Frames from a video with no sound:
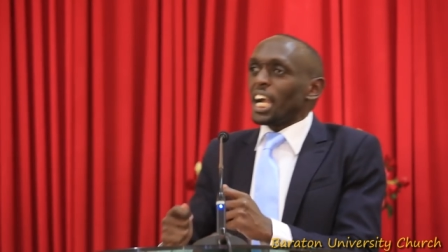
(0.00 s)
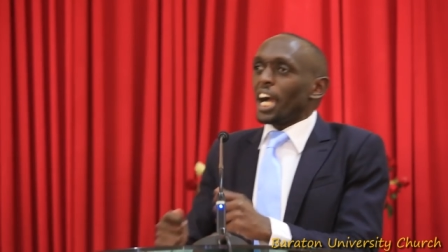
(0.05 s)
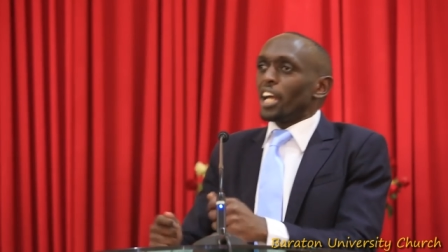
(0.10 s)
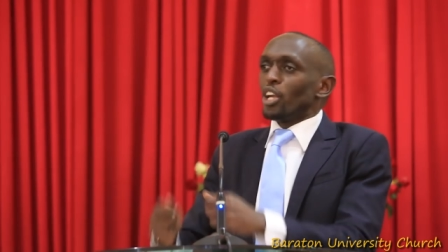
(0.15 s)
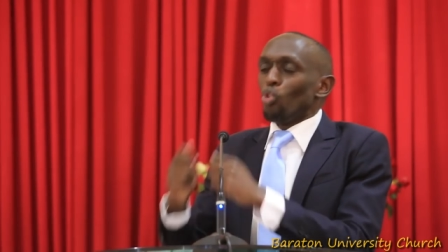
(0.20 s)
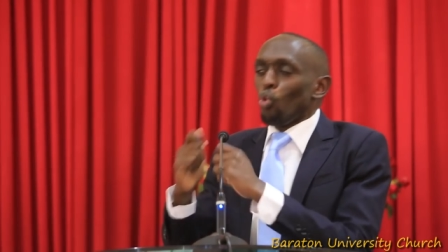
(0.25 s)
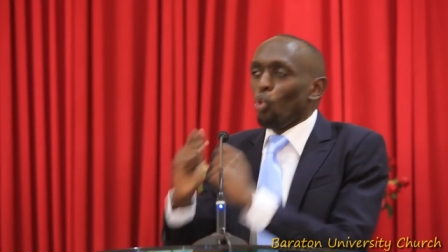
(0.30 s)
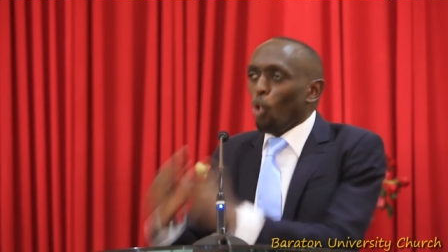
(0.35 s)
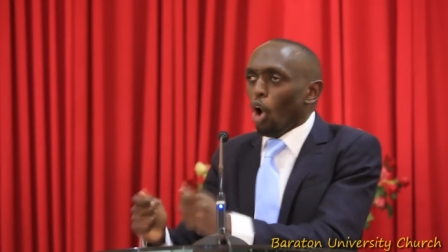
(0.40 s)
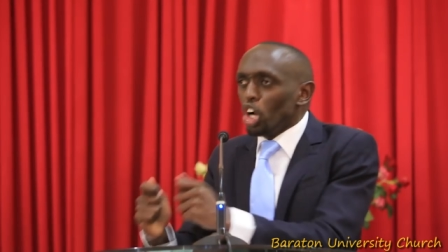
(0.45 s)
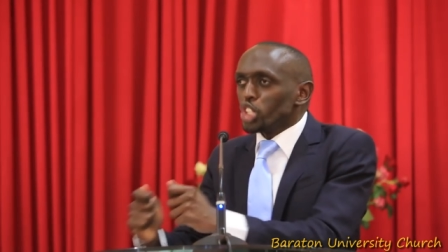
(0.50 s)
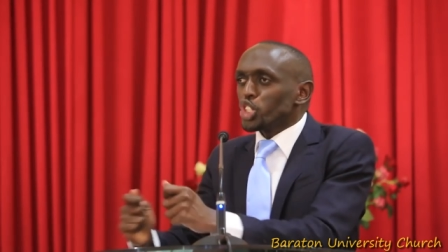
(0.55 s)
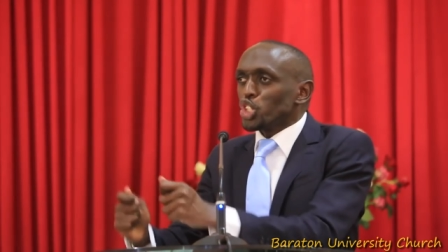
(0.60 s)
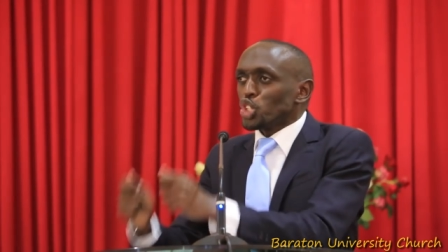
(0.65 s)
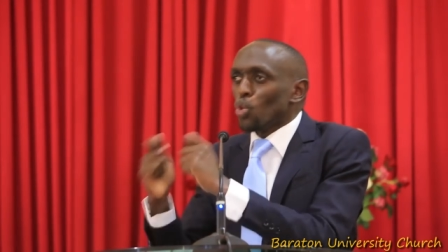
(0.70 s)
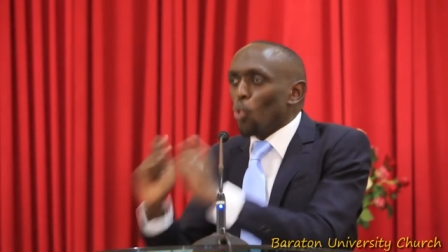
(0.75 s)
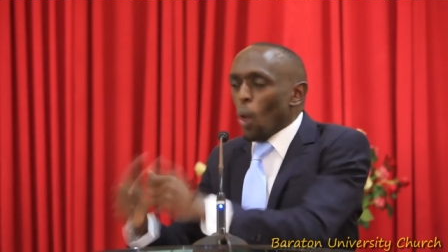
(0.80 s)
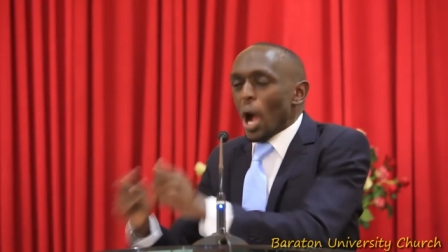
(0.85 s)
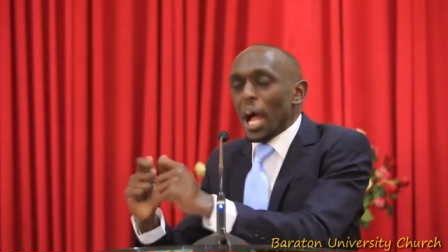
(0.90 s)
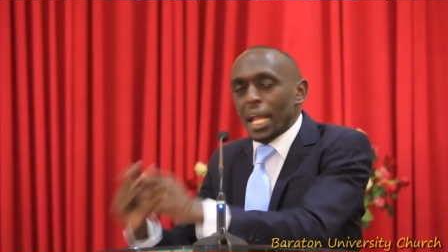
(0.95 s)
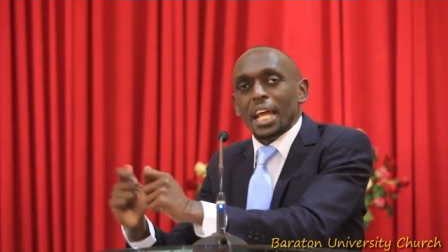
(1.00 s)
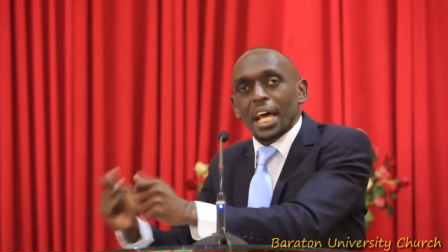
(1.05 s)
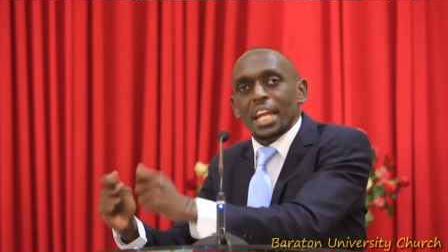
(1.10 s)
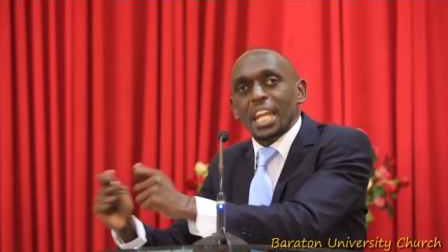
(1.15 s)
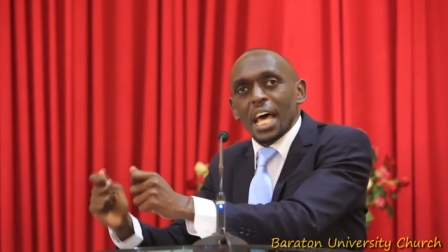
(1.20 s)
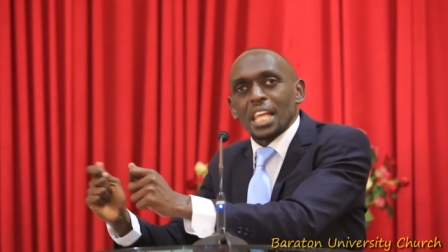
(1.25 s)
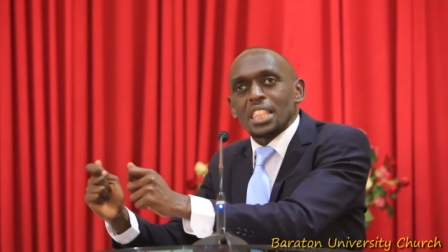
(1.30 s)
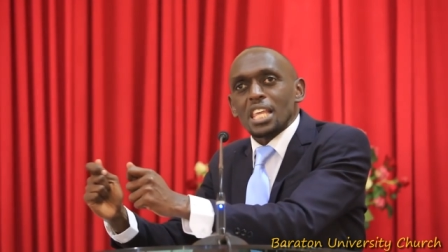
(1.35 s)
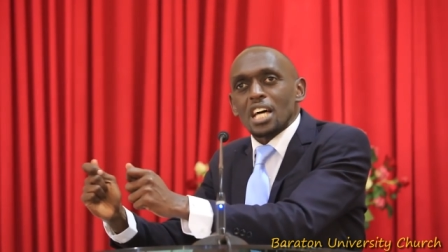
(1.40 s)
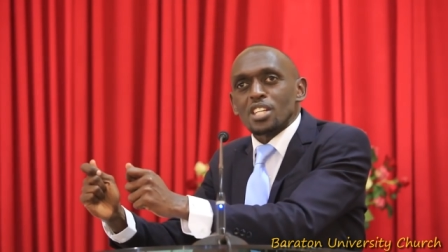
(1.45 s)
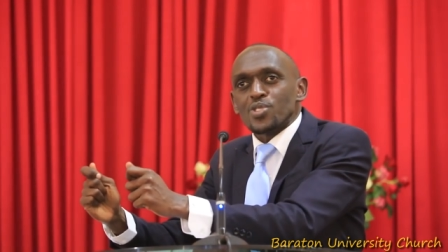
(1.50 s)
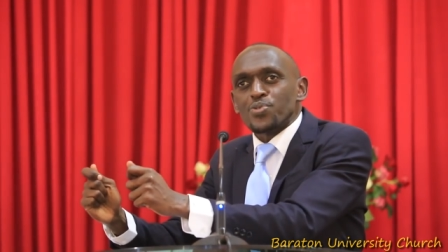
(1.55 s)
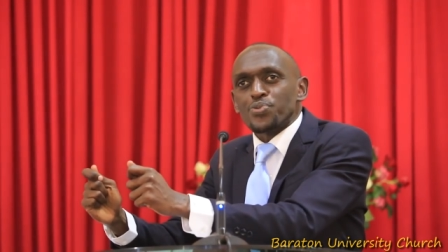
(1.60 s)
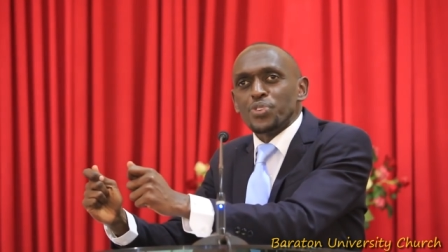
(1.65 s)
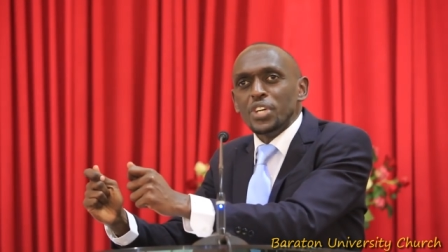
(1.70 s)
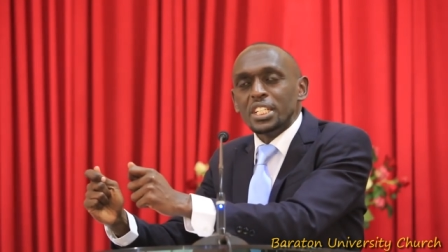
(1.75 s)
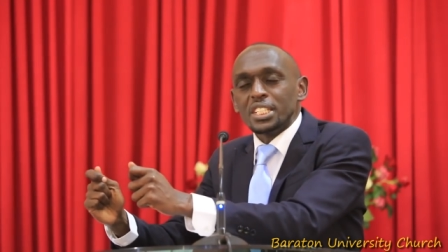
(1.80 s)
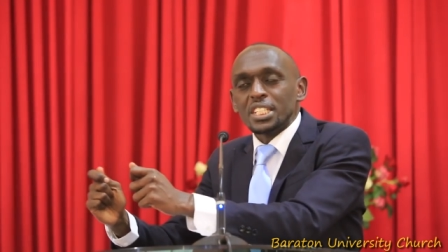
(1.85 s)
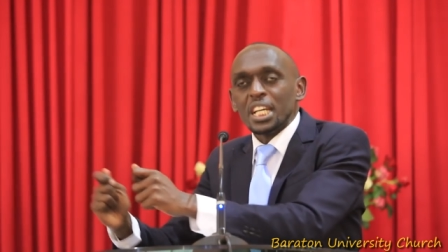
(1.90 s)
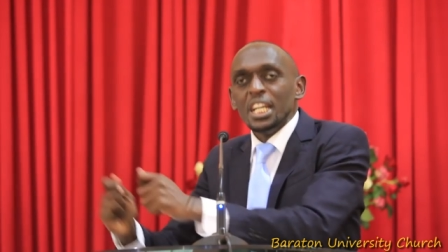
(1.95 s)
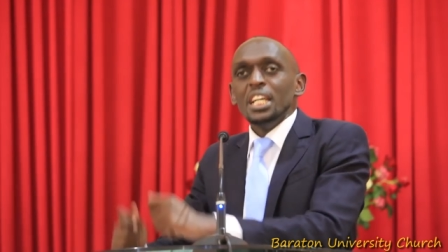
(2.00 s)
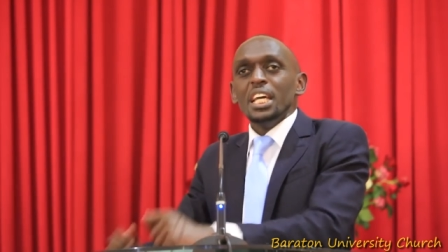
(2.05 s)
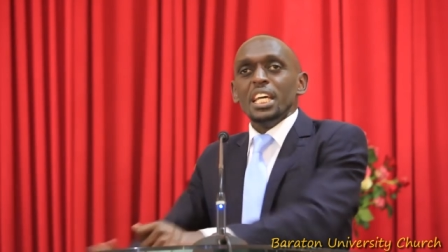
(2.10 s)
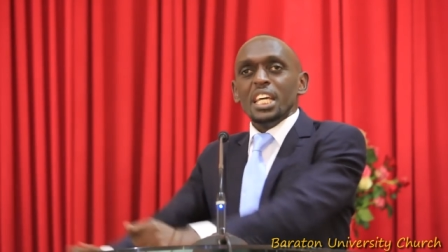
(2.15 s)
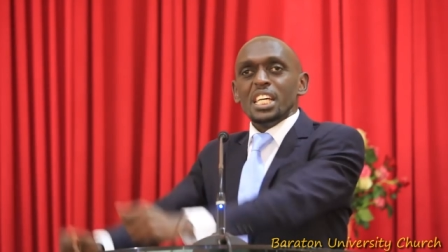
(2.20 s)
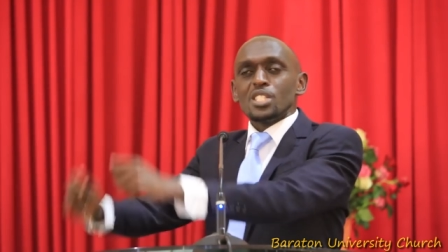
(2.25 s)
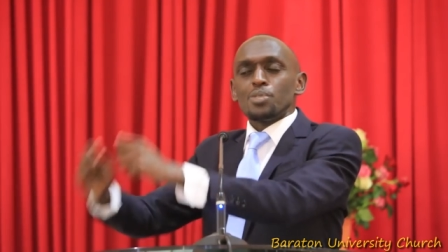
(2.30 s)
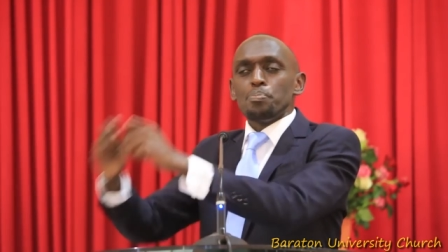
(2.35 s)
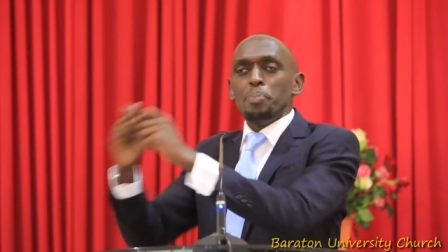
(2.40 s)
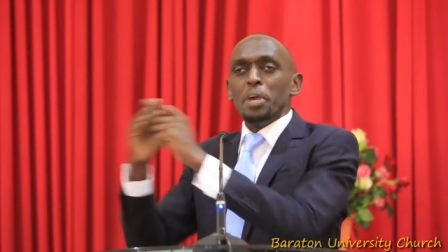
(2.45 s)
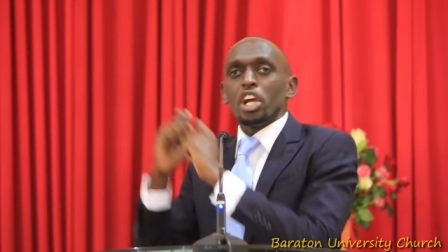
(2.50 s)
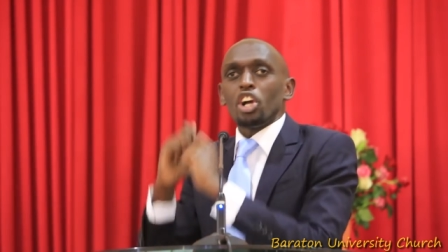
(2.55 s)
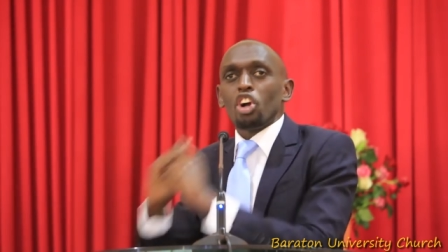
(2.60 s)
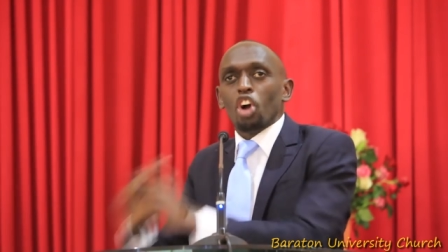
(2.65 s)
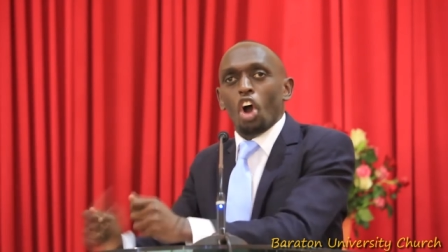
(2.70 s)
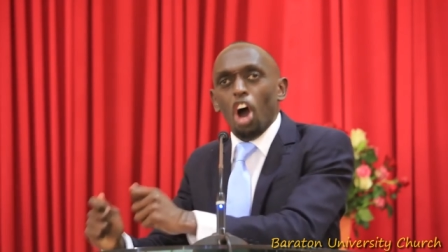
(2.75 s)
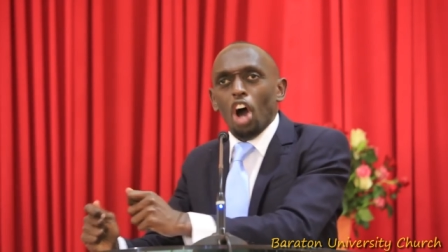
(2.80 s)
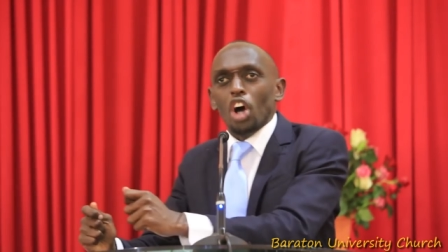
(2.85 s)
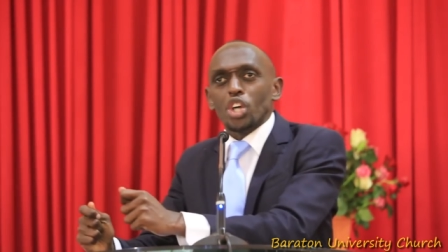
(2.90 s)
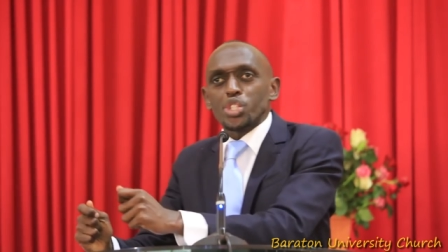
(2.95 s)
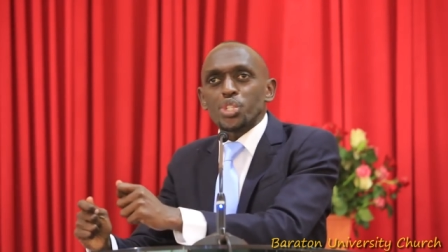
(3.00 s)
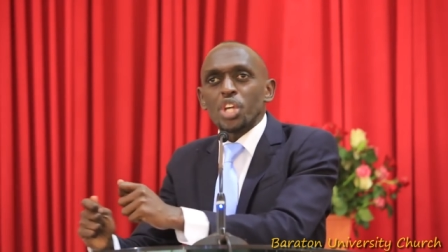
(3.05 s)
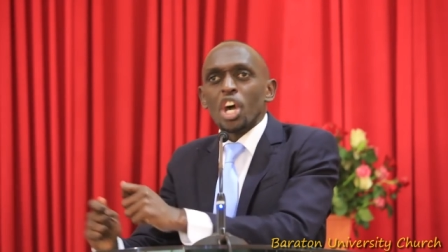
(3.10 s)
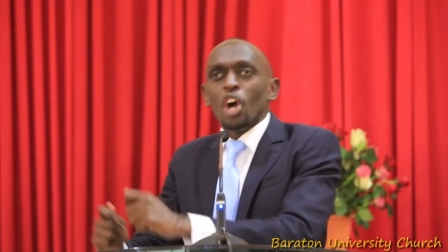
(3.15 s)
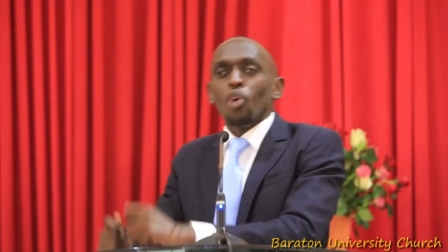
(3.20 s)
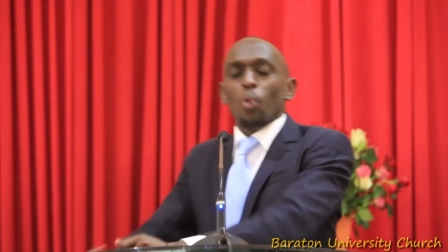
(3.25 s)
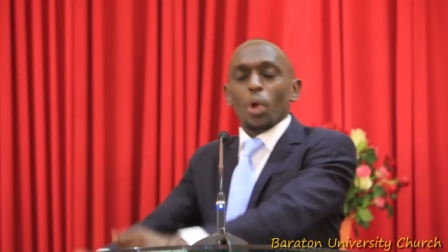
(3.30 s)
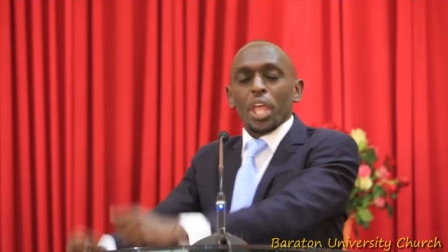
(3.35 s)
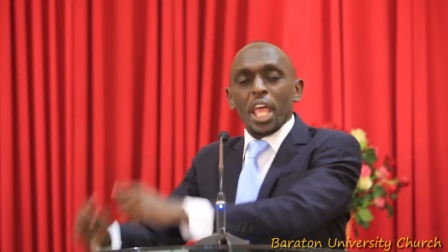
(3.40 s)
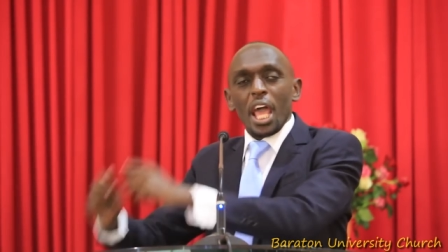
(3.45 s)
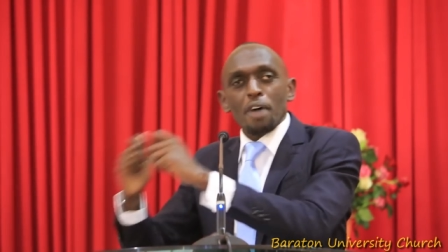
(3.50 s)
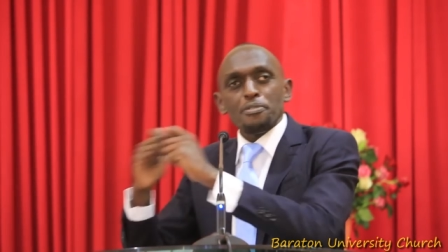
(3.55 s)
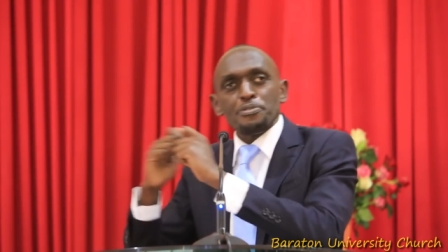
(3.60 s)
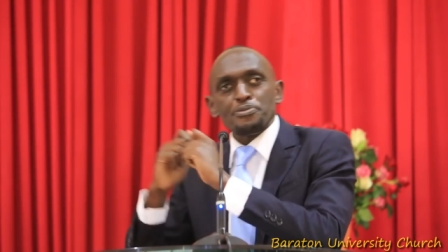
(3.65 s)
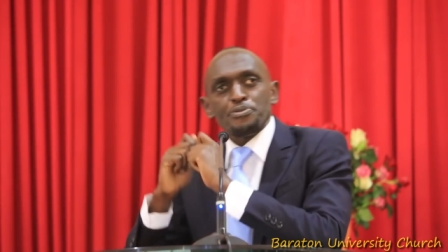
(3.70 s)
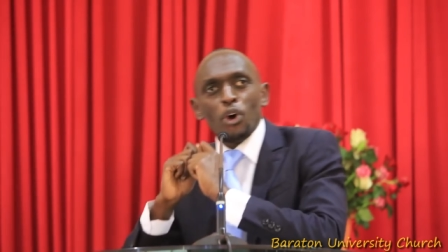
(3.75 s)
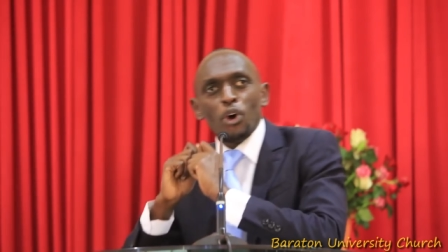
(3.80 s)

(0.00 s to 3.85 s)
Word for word: can wash one another's feet, it's because we have